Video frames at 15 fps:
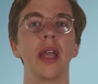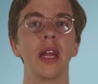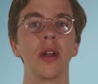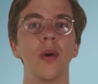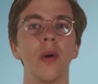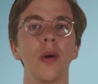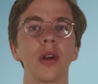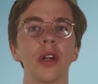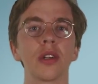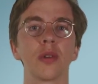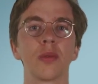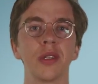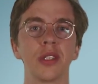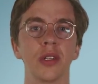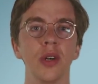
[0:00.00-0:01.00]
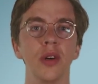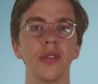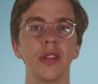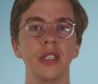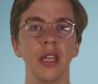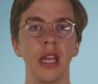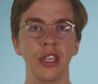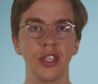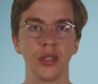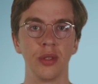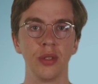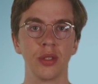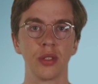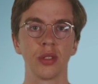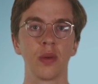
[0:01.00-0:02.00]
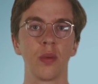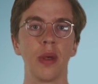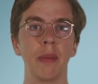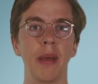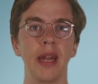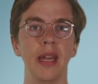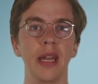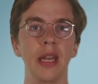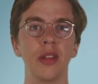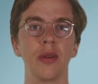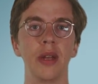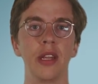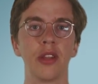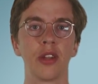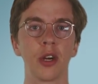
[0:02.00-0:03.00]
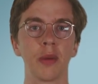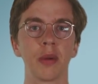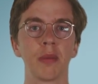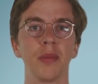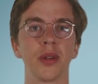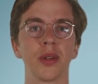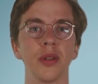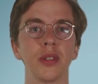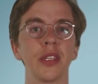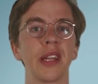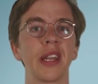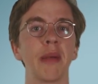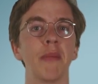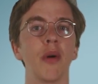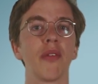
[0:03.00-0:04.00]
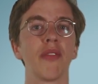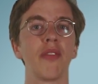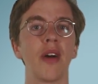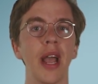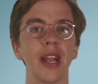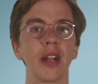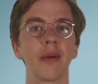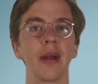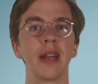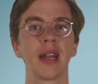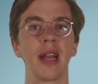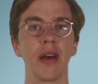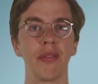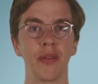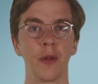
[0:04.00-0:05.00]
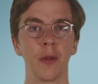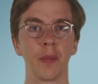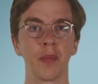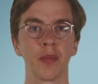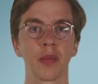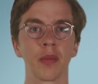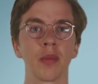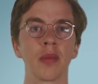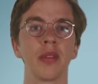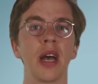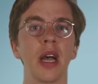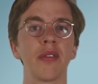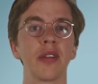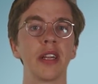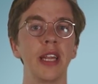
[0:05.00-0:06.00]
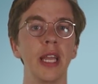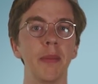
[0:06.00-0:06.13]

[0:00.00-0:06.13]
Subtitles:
In order to resolve these issues, we may need to interpret models at a more fine-grained level, diving